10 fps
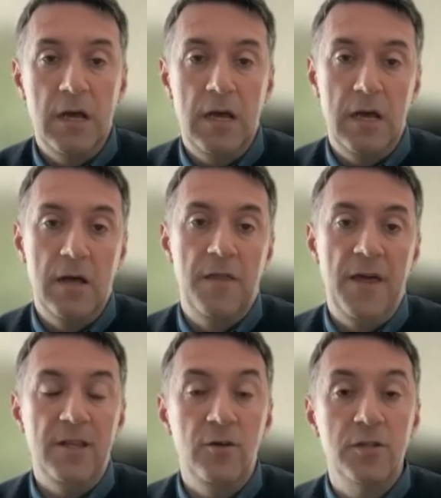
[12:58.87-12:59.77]

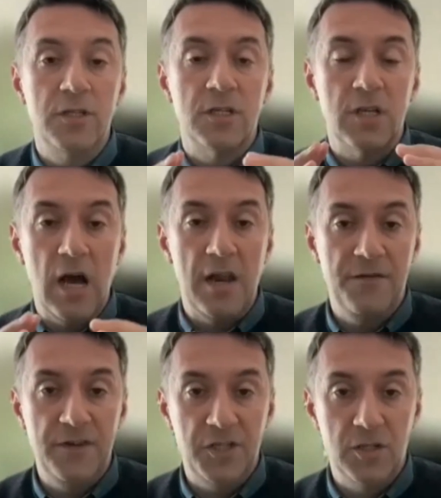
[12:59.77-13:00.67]
that uses
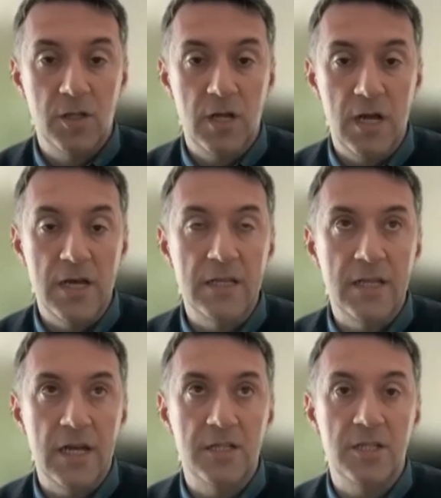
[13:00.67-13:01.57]
artificial
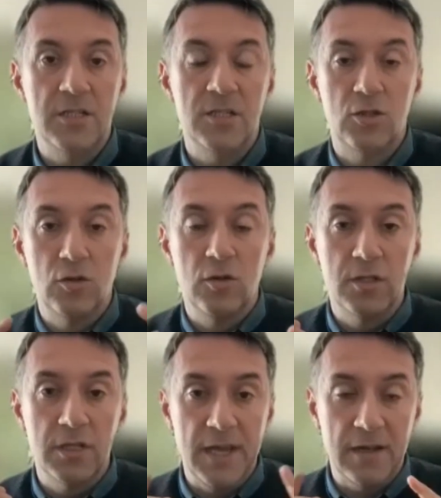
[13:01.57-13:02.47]
intelligence to
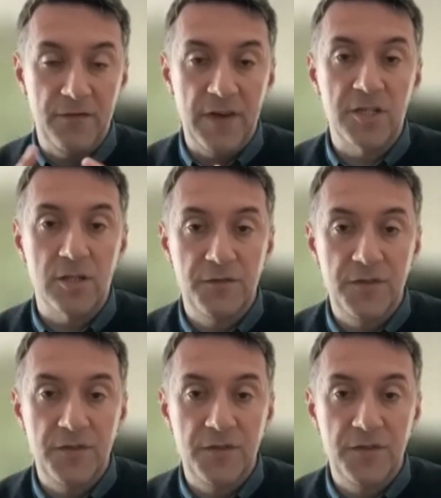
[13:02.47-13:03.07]
detect facial